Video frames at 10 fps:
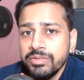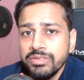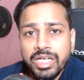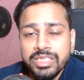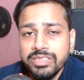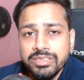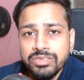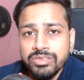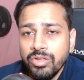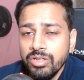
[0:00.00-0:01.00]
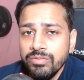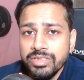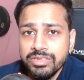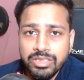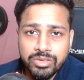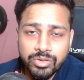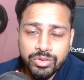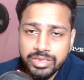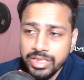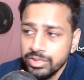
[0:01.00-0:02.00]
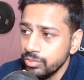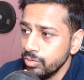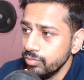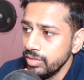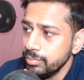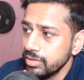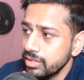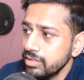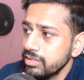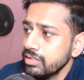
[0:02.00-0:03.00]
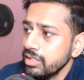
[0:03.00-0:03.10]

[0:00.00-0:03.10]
That is always a good thing to go with, because